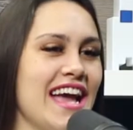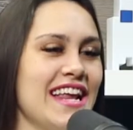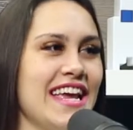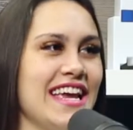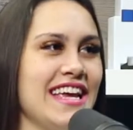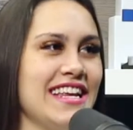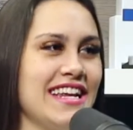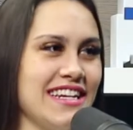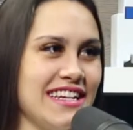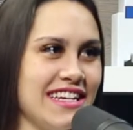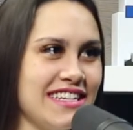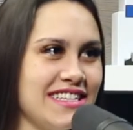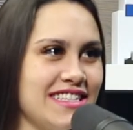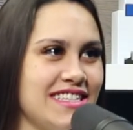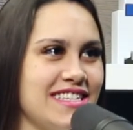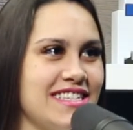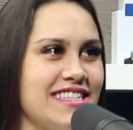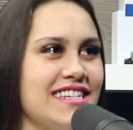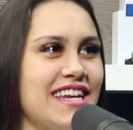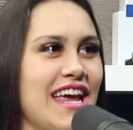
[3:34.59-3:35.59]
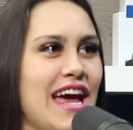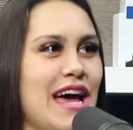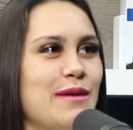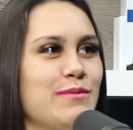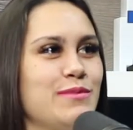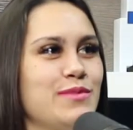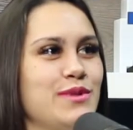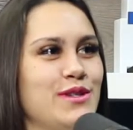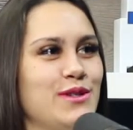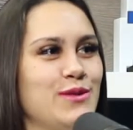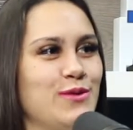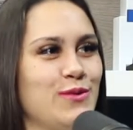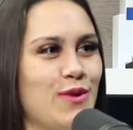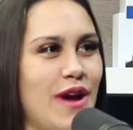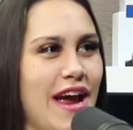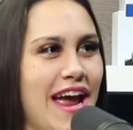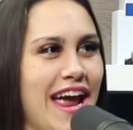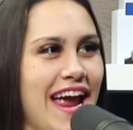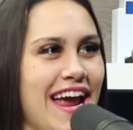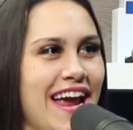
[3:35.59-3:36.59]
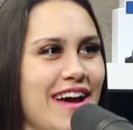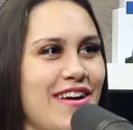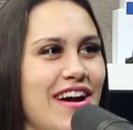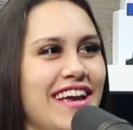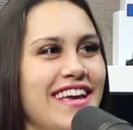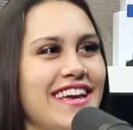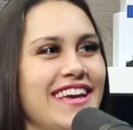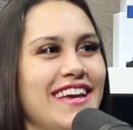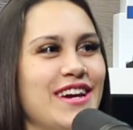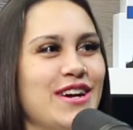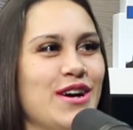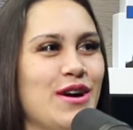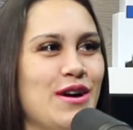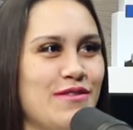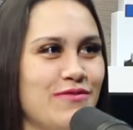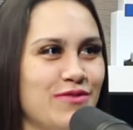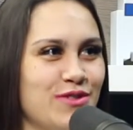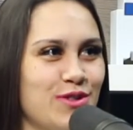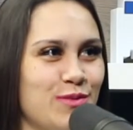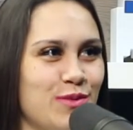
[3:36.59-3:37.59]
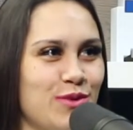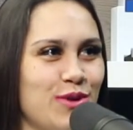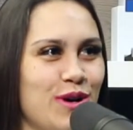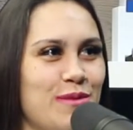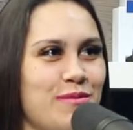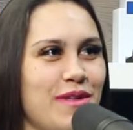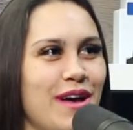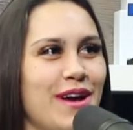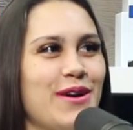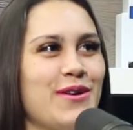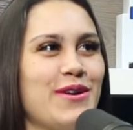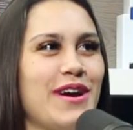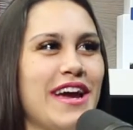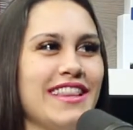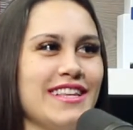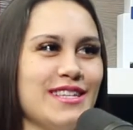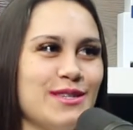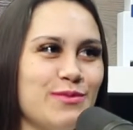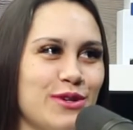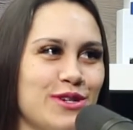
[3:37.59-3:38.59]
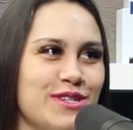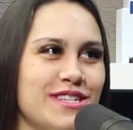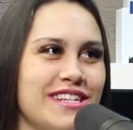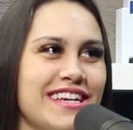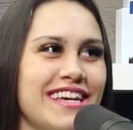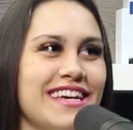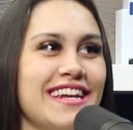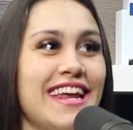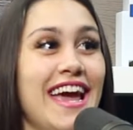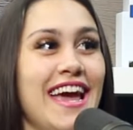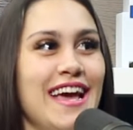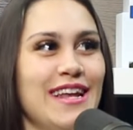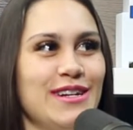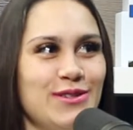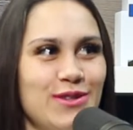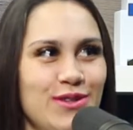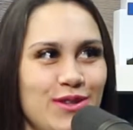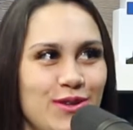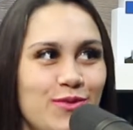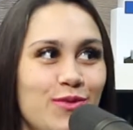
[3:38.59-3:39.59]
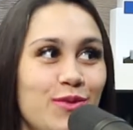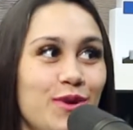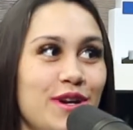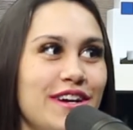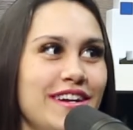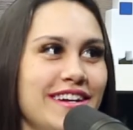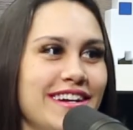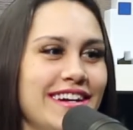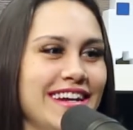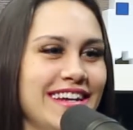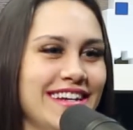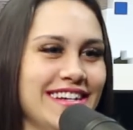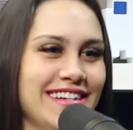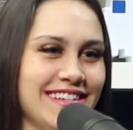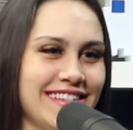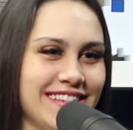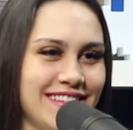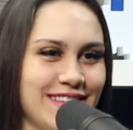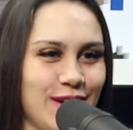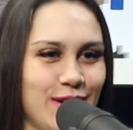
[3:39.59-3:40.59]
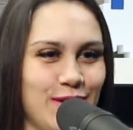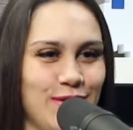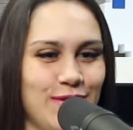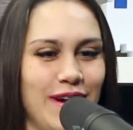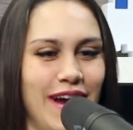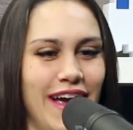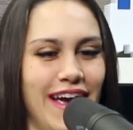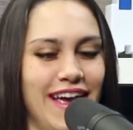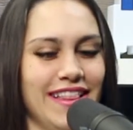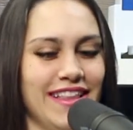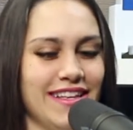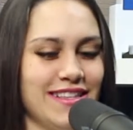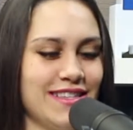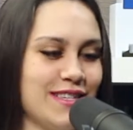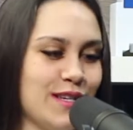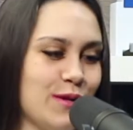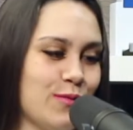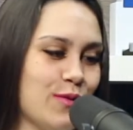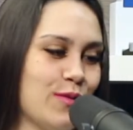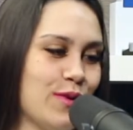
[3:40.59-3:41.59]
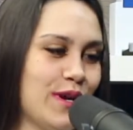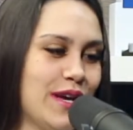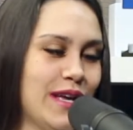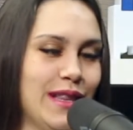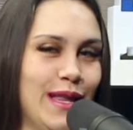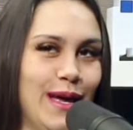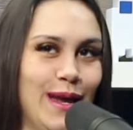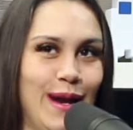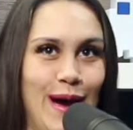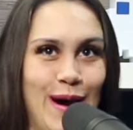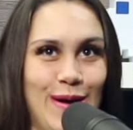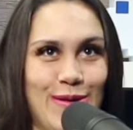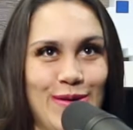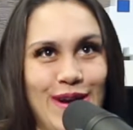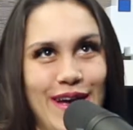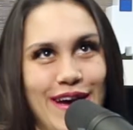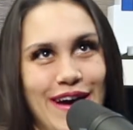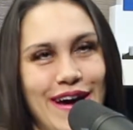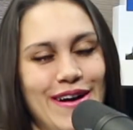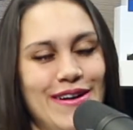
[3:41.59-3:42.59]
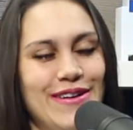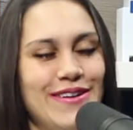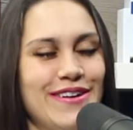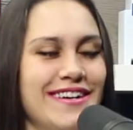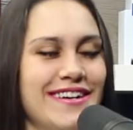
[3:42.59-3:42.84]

It steps, right? I get comfortable. I'm like, okay, this person can handle the weirdness. All right, let's see what we can let out now.